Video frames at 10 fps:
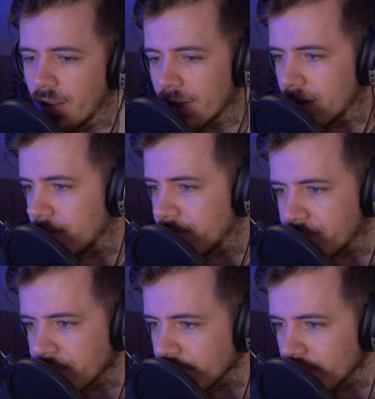like
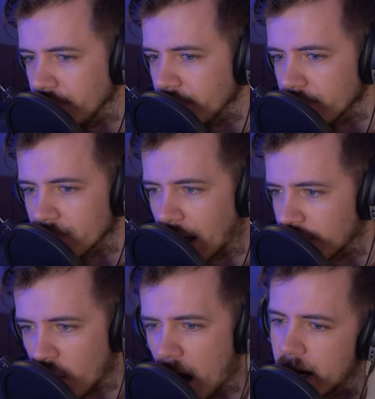
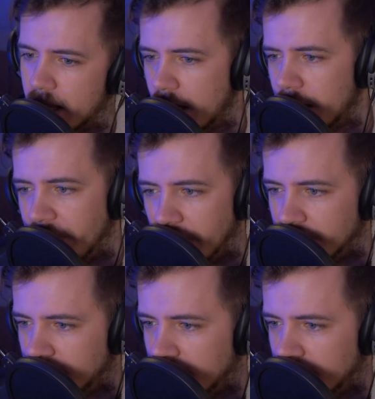I'm crying at the end of it.